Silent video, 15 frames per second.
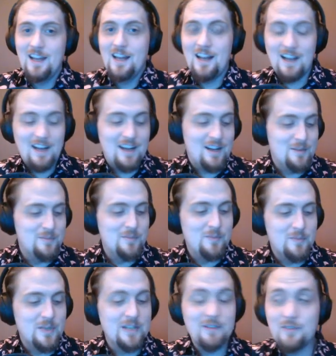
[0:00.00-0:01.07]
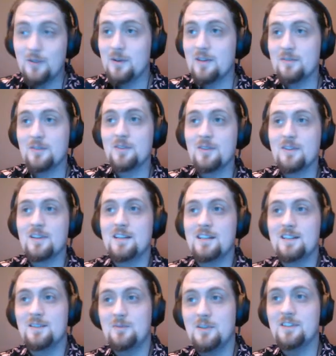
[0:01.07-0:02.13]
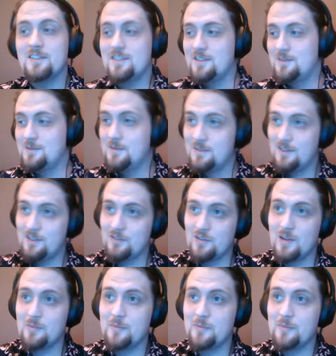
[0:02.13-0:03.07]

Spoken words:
But if you ever want to, you can drop a